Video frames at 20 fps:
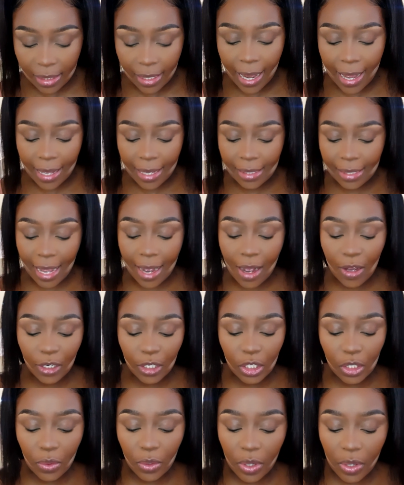guys. I can't
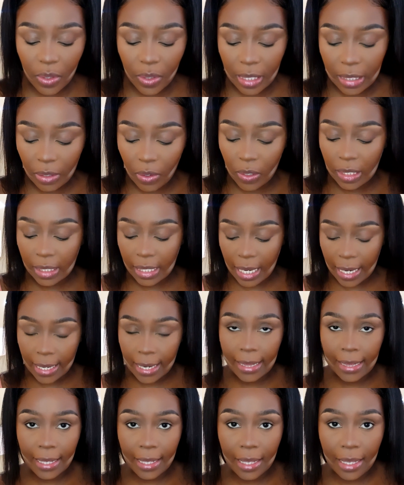show you this container
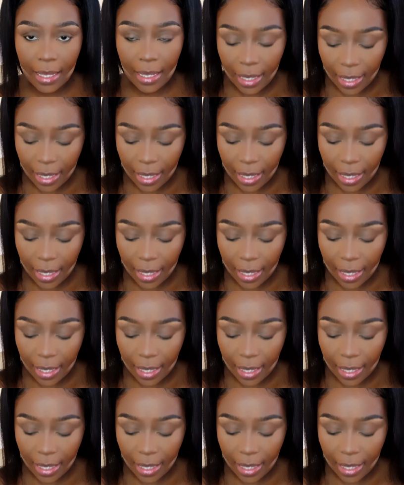thing.